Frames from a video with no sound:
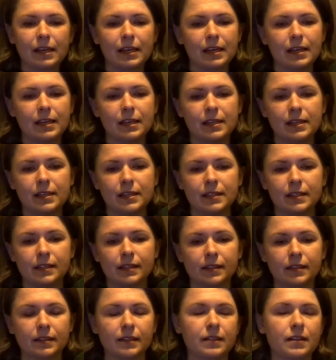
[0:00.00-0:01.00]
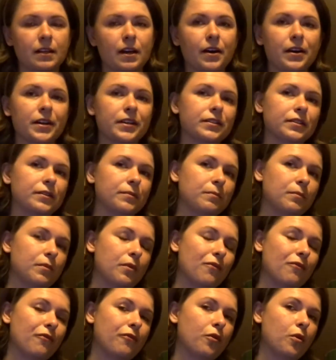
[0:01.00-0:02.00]
is an item
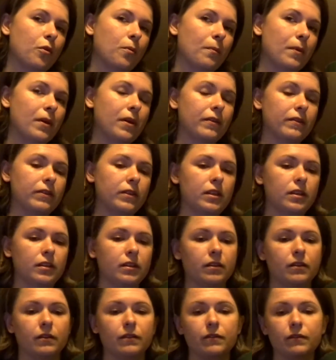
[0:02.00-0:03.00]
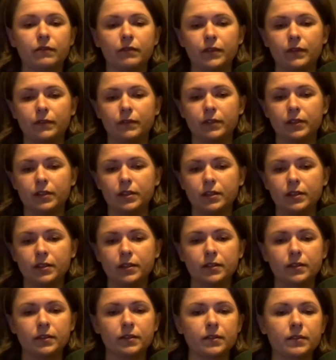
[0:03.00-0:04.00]
from the
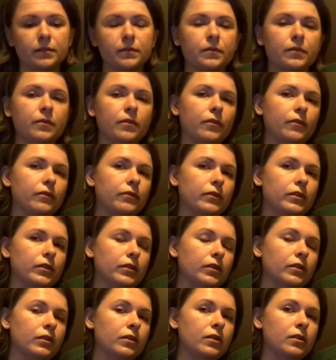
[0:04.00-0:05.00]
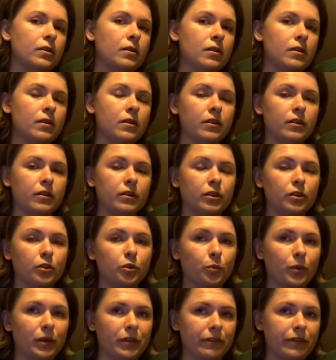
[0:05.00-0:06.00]
50s of the
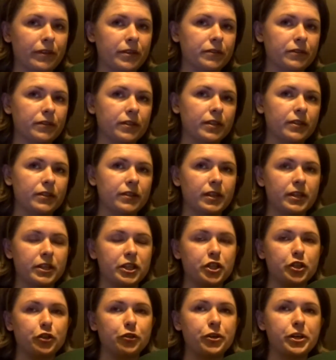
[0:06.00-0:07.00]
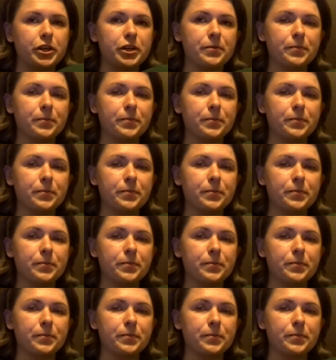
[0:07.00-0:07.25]
20th century.